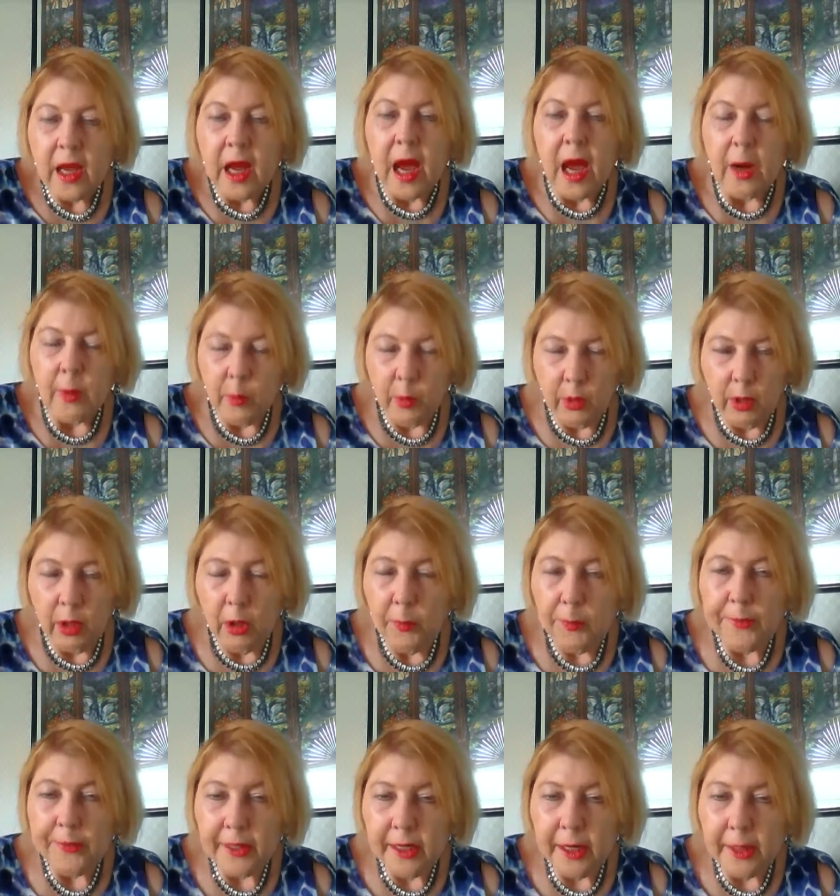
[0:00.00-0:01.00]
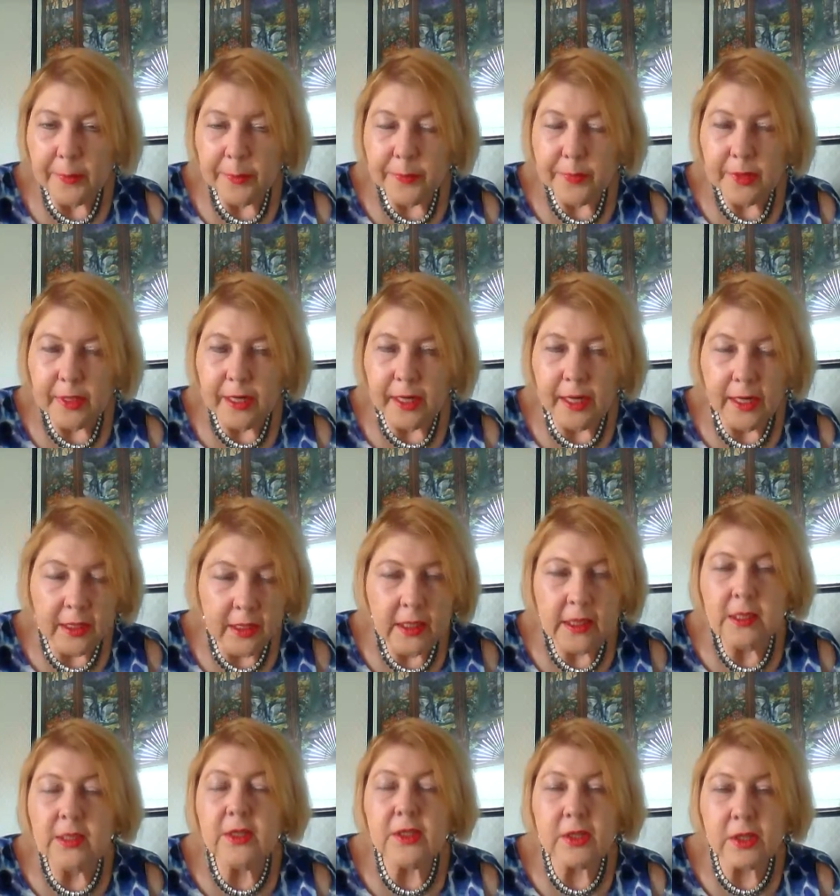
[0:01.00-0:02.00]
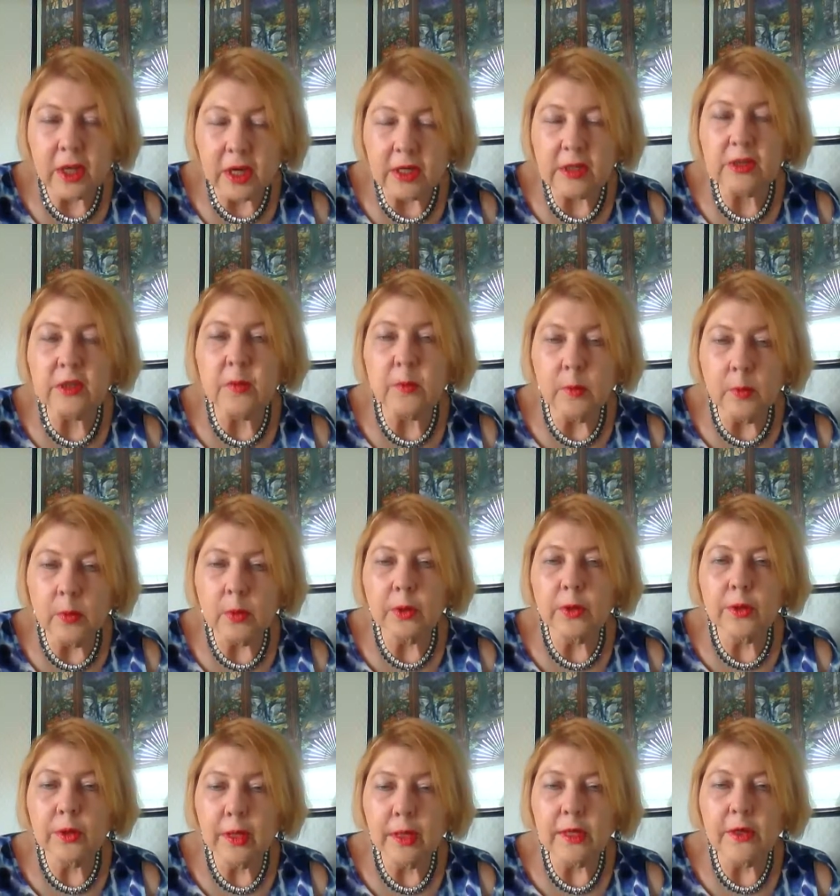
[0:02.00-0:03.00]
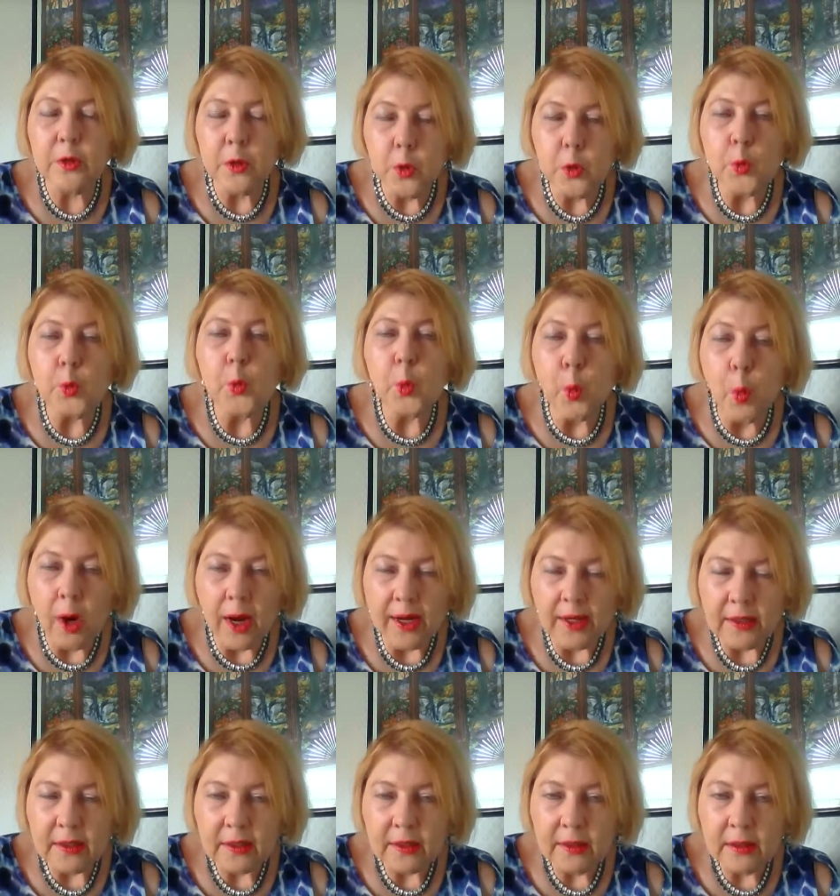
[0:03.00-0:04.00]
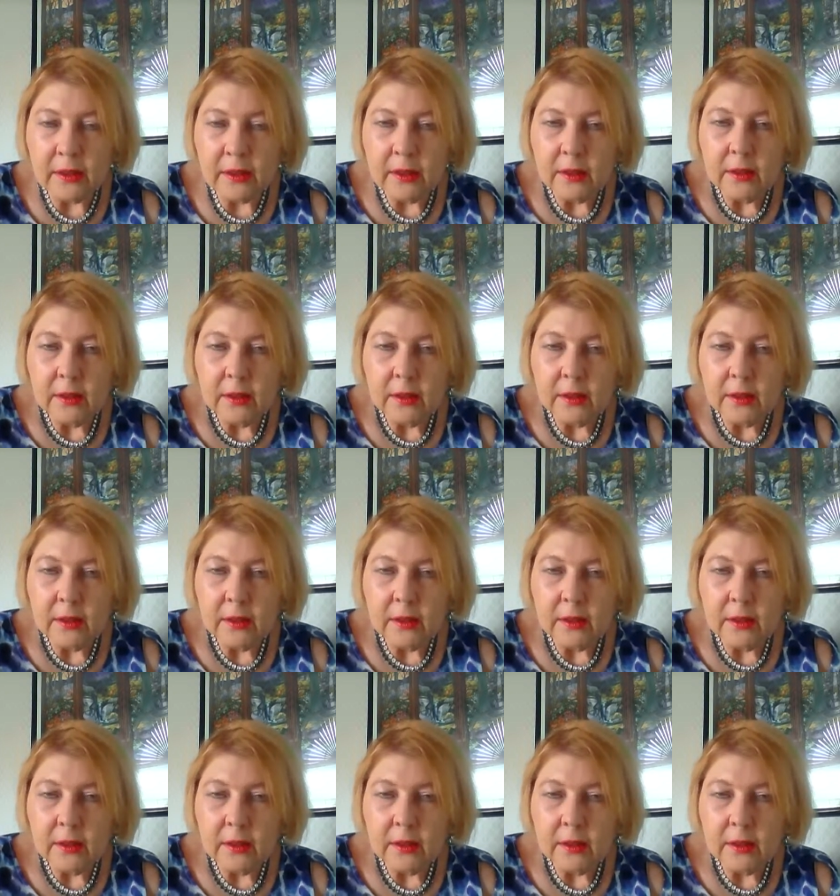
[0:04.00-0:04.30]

I will open up any discussion board that you want